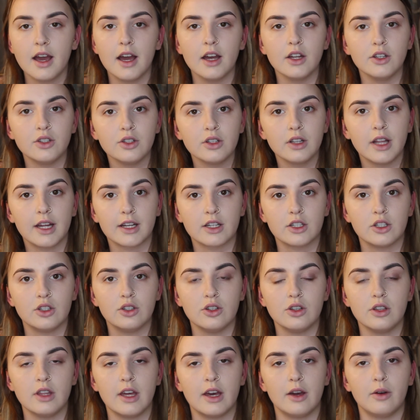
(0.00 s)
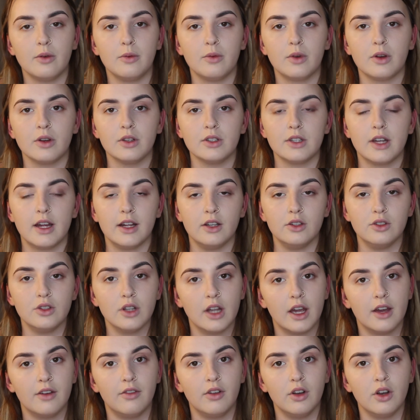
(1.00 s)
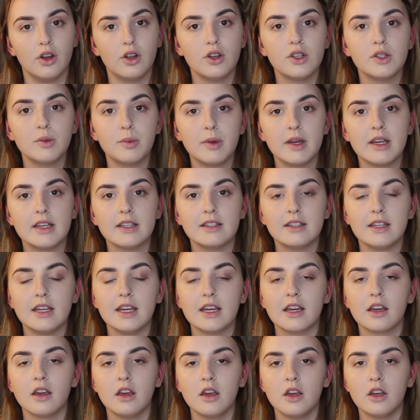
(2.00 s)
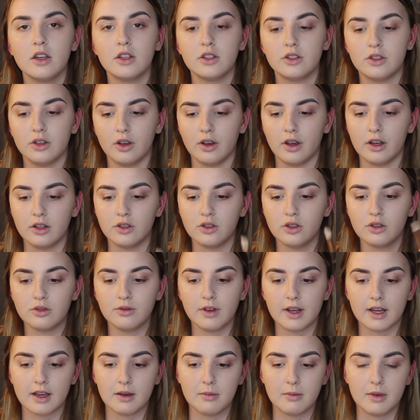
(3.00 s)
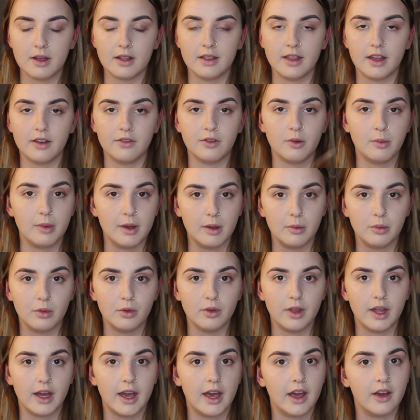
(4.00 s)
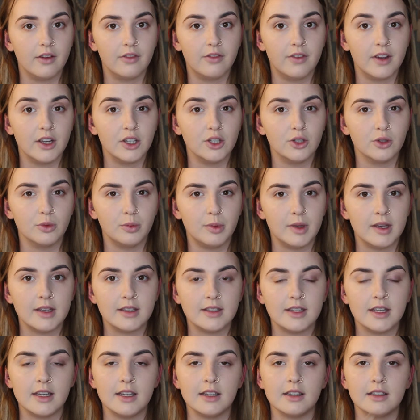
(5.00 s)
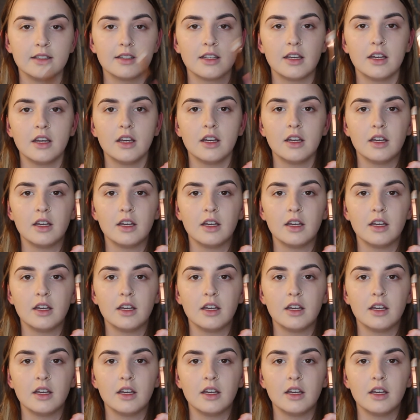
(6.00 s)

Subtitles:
I do like to do that because I do have a nose piercing, so I do recommend that for people that have facial piercings.